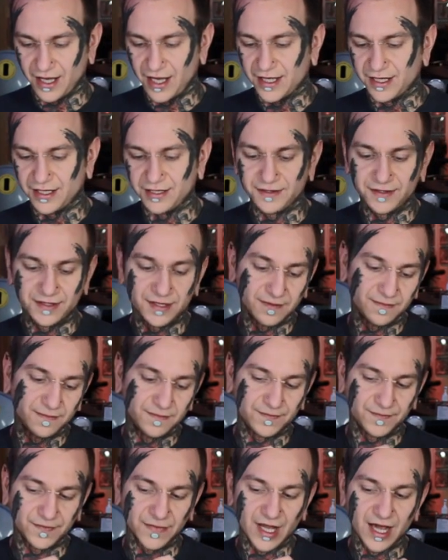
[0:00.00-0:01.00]
And
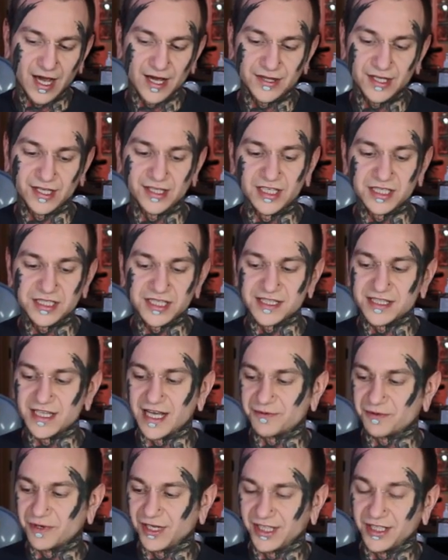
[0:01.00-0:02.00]
I think this is
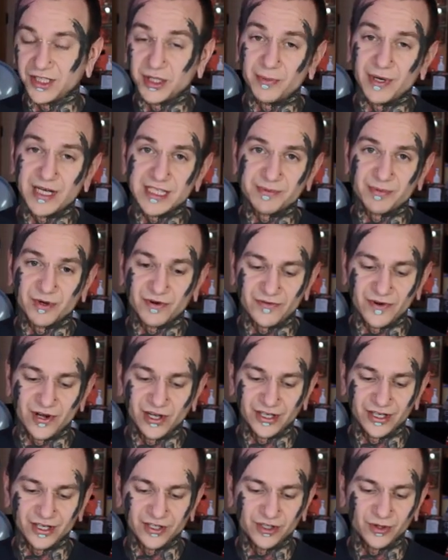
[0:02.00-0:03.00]
not really the best
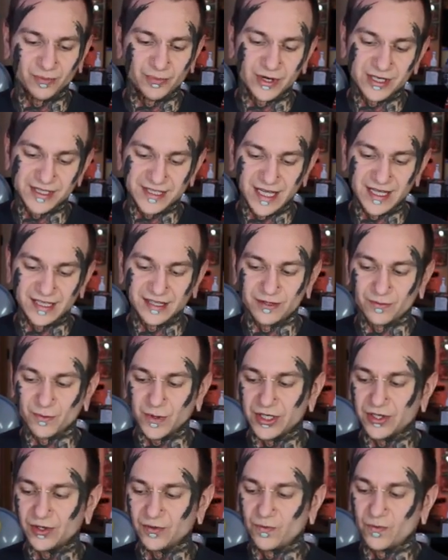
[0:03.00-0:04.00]
portfolio to present
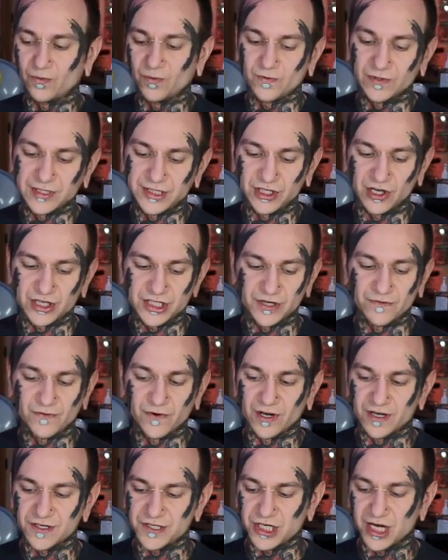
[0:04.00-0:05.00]
when you're searching
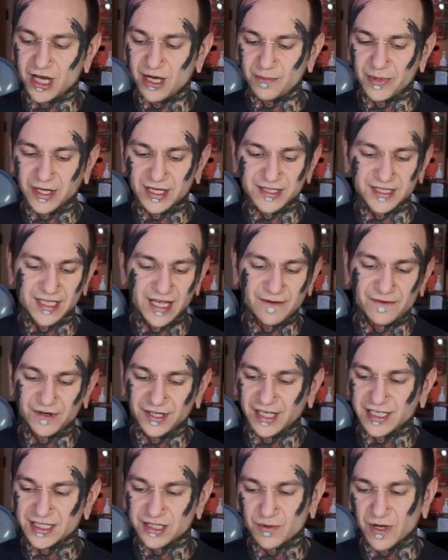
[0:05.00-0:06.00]
for a job because
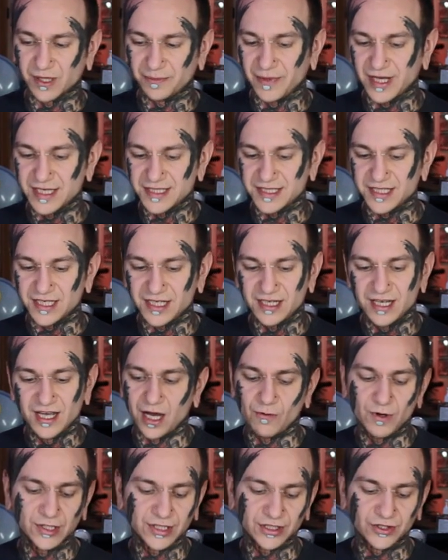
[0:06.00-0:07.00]
everything is quite messy.
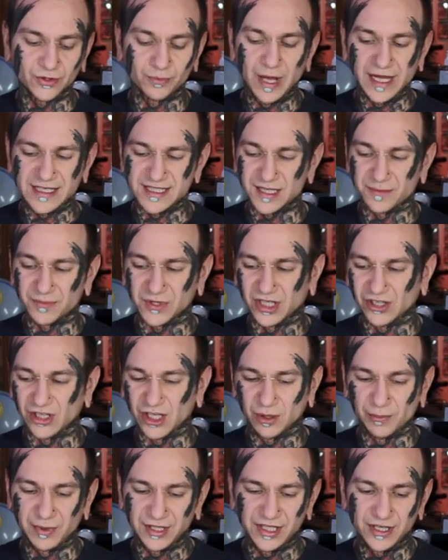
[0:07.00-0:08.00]
I wanted to make something a
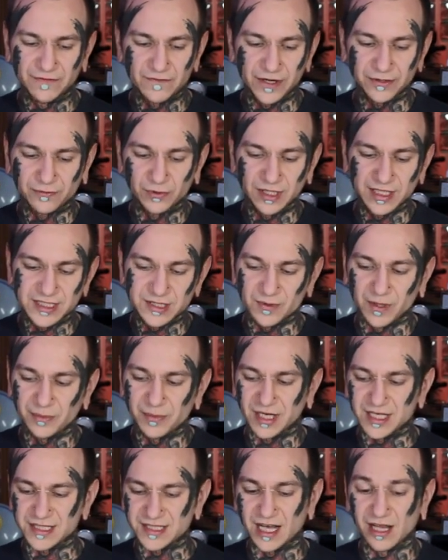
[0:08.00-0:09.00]
little bit different for this one
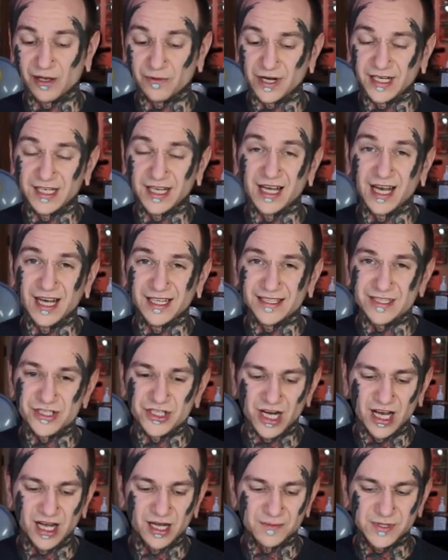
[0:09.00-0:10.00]
because I already had a
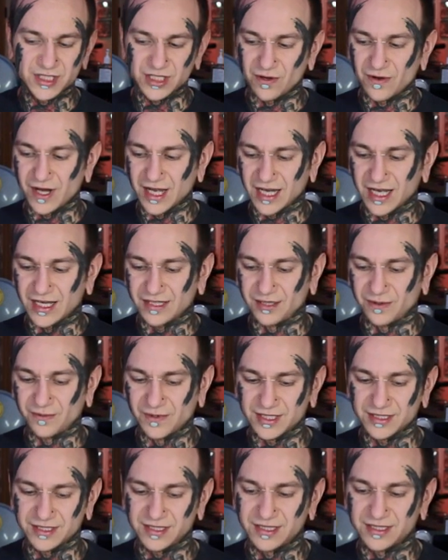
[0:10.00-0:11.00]
job, so I kind of
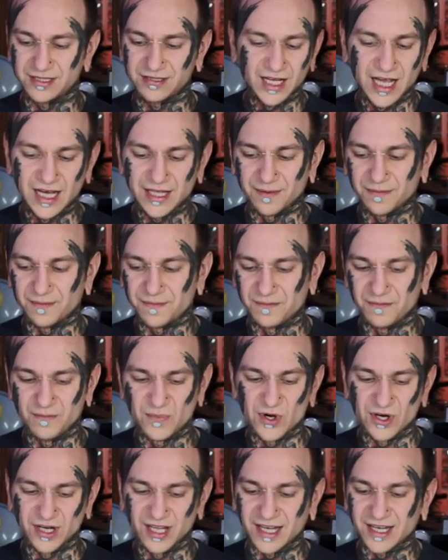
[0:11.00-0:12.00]
was kind of
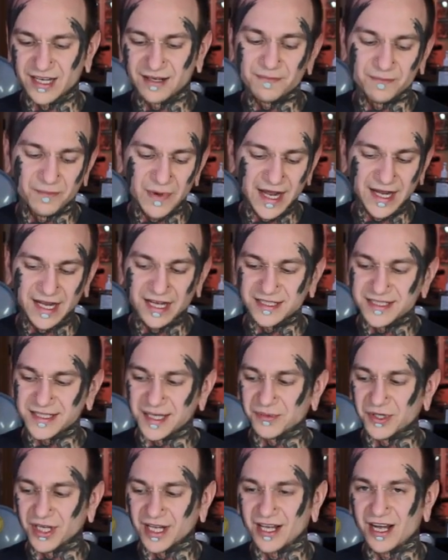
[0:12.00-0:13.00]
more like making
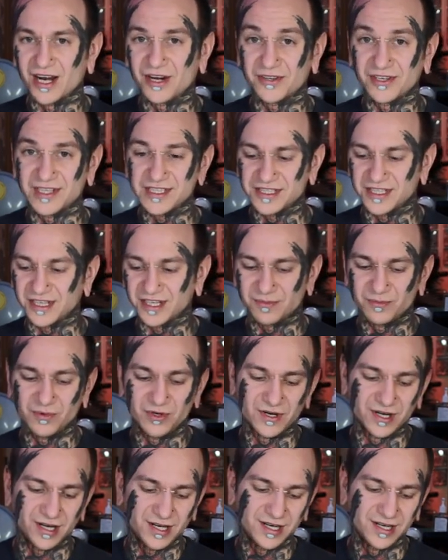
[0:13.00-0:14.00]
something artistic
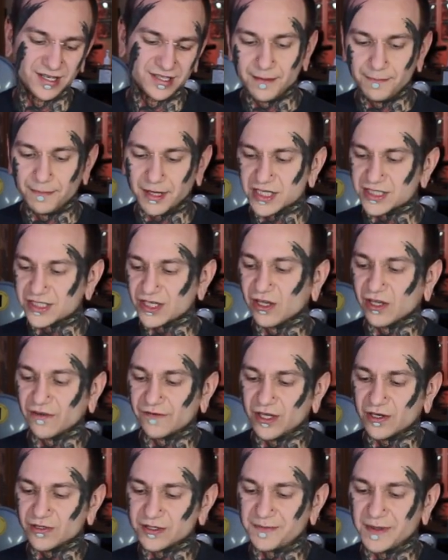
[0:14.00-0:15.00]
more. Because all
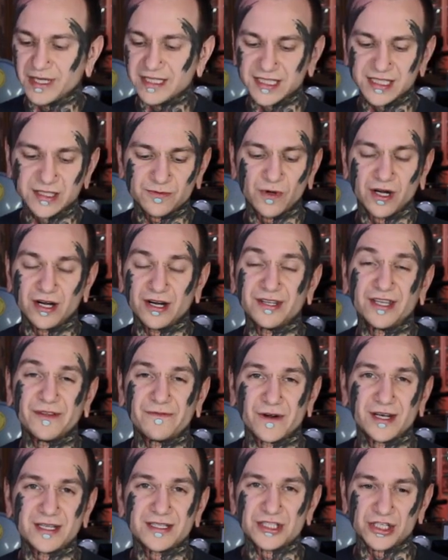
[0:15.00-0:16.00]
of those pieces were in
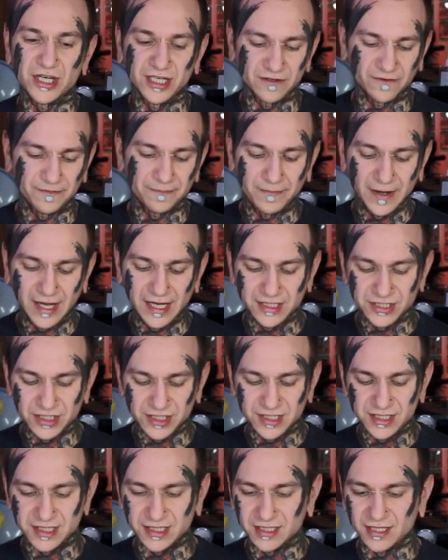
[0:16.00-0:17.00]
different sheet of
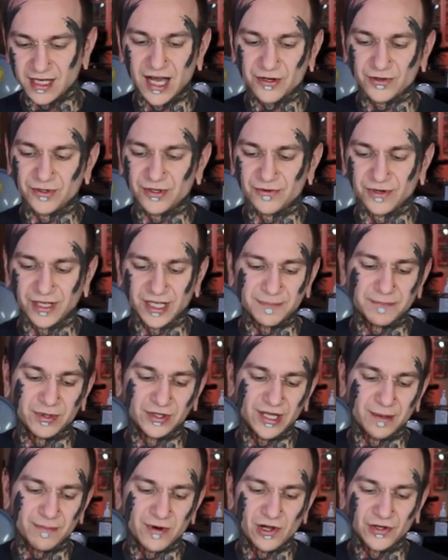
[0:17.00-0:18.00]
pages, I couldn't really put
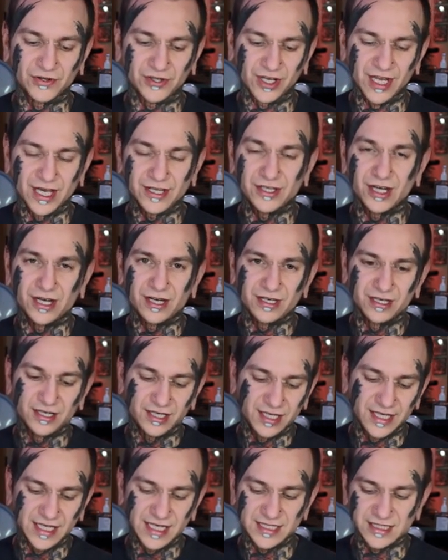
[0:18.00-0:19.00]
them all together
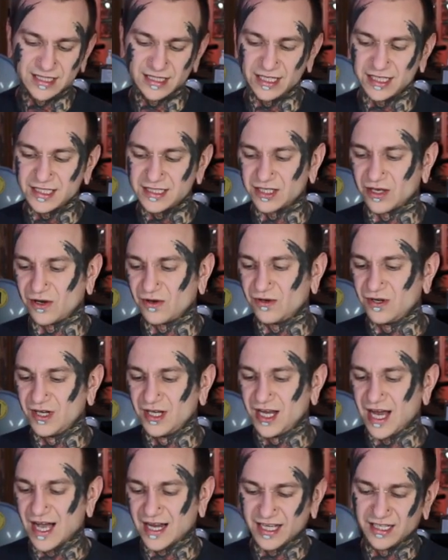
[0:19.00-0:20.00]
easily, so
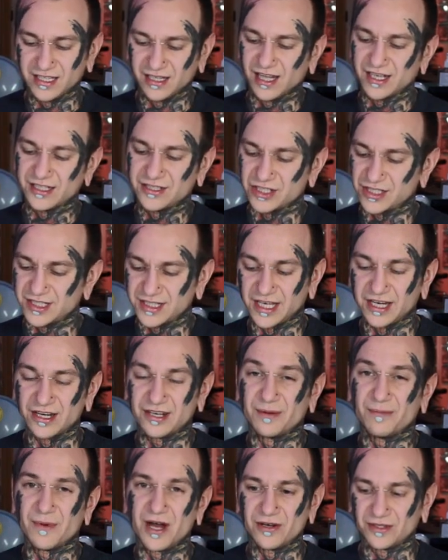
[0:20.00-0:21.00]
I kind of like just teared
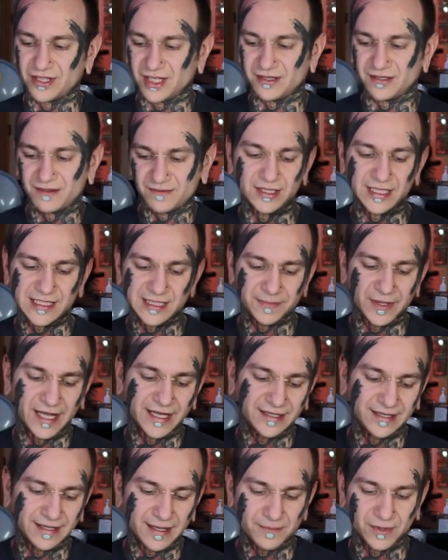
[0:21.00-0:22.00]
them out and
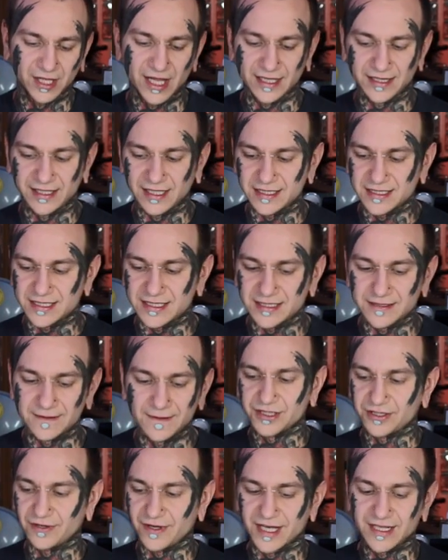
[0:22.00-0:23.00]
displayed them like this.
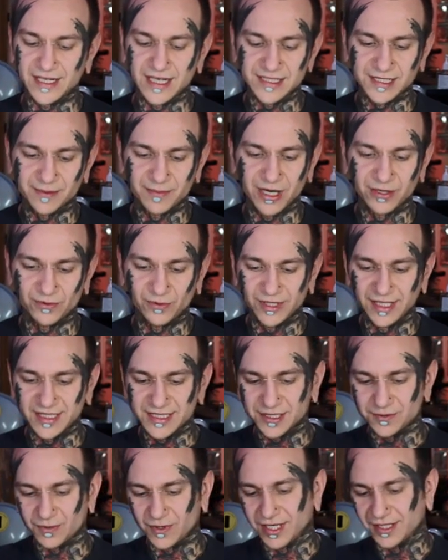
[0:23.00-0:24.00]
So yeah, that's about with
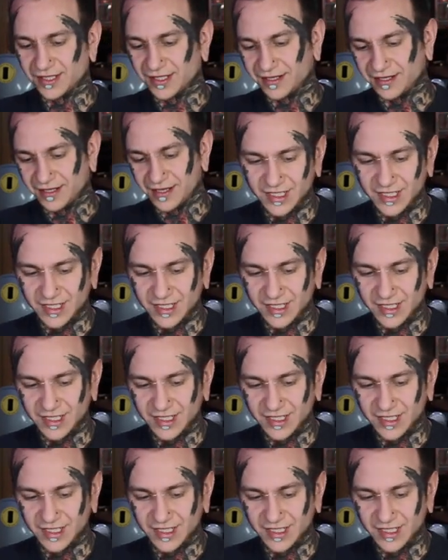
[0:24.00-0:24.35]
this one.